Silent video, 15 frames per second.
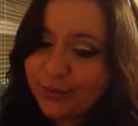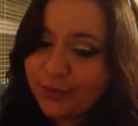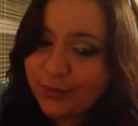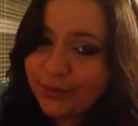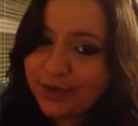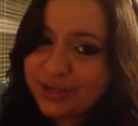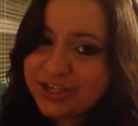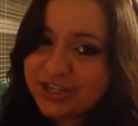
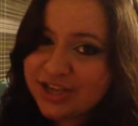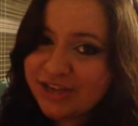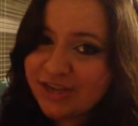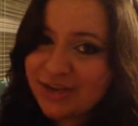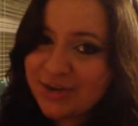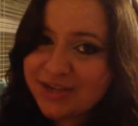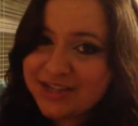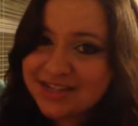which
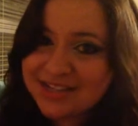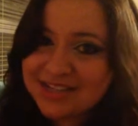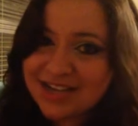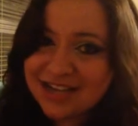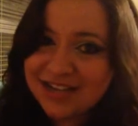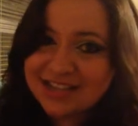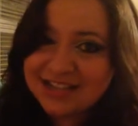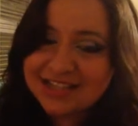everyone
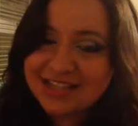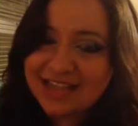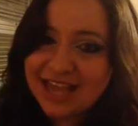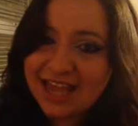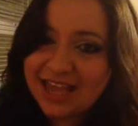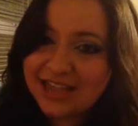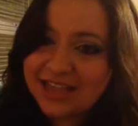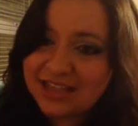sounds
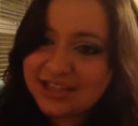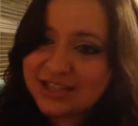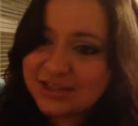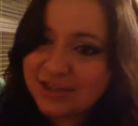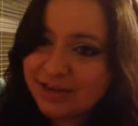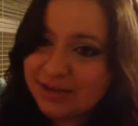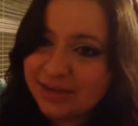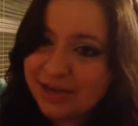like they're
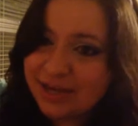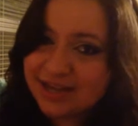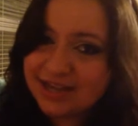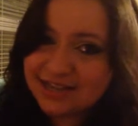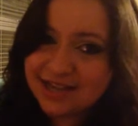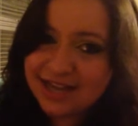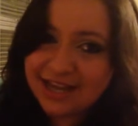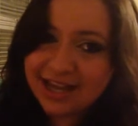screaming and
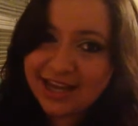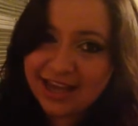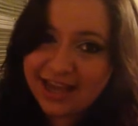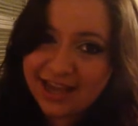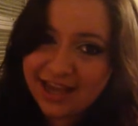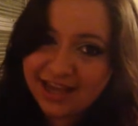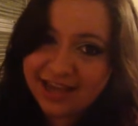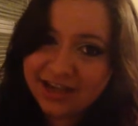dying
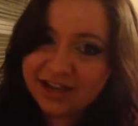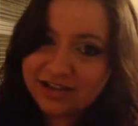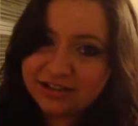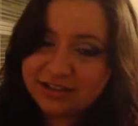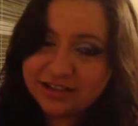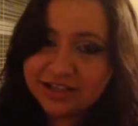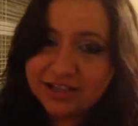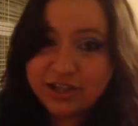and
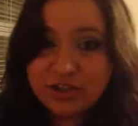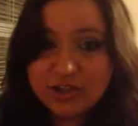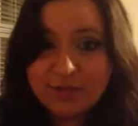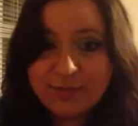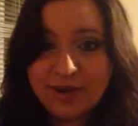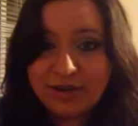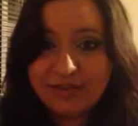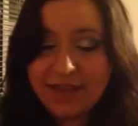are in a huge
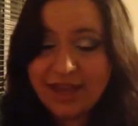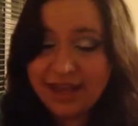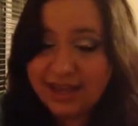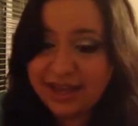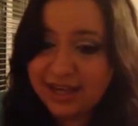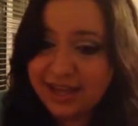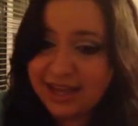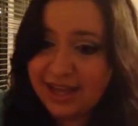amount of
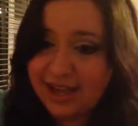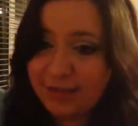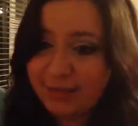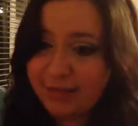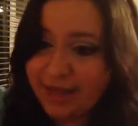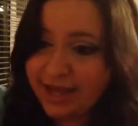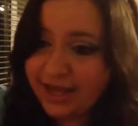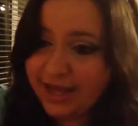agony
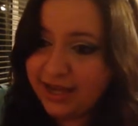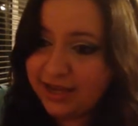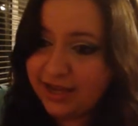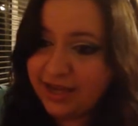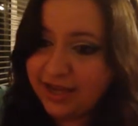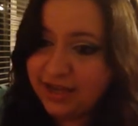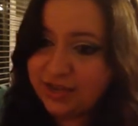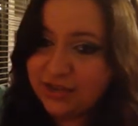and pain
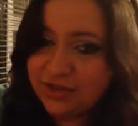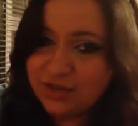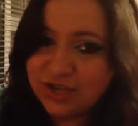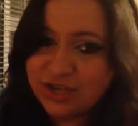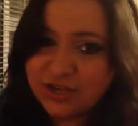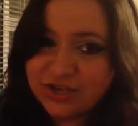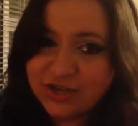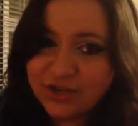and
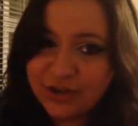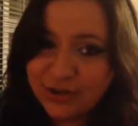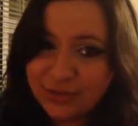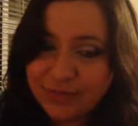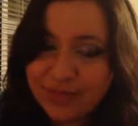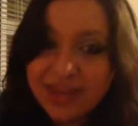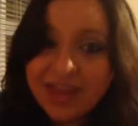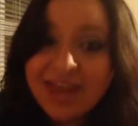torture. So
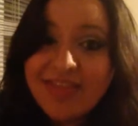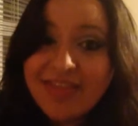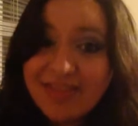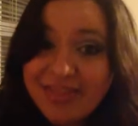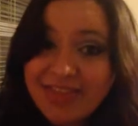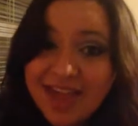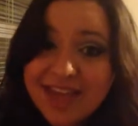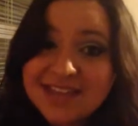
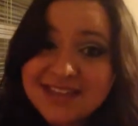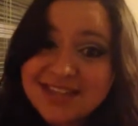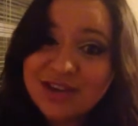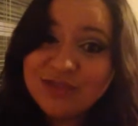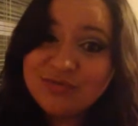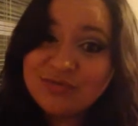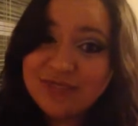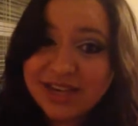that's
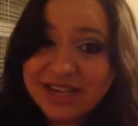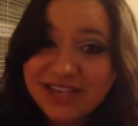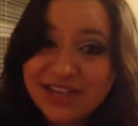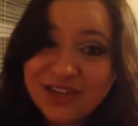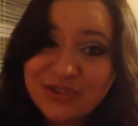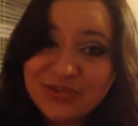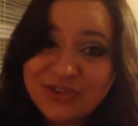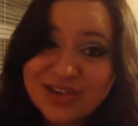a really
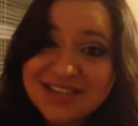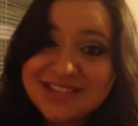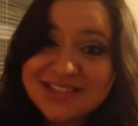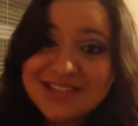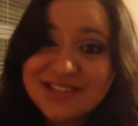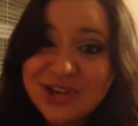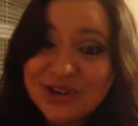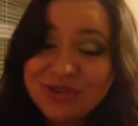good
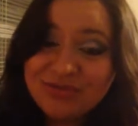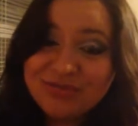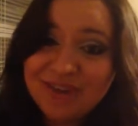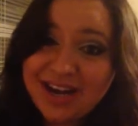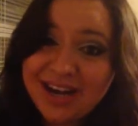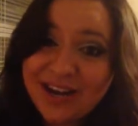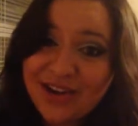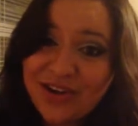reason to go
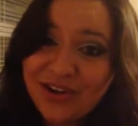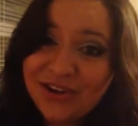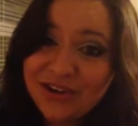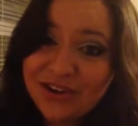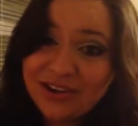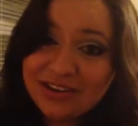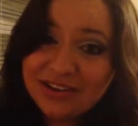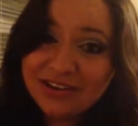running on
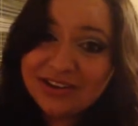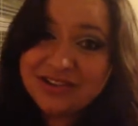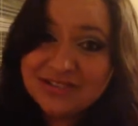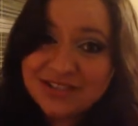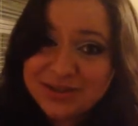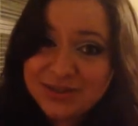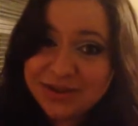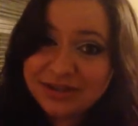
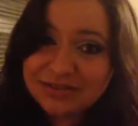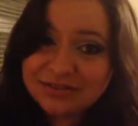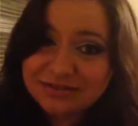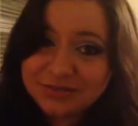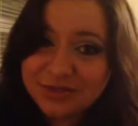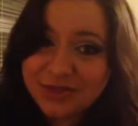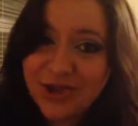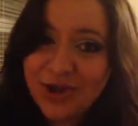along to it
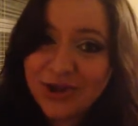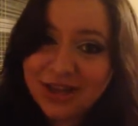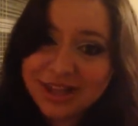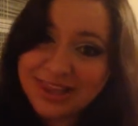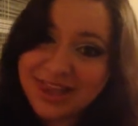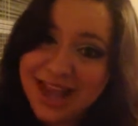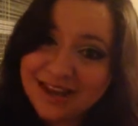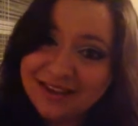with
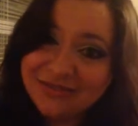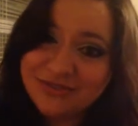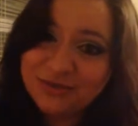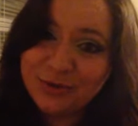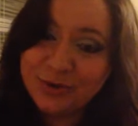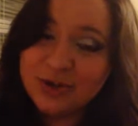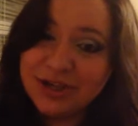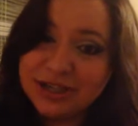only that
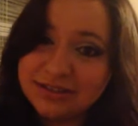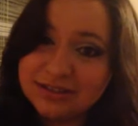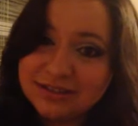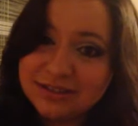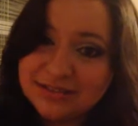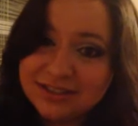for,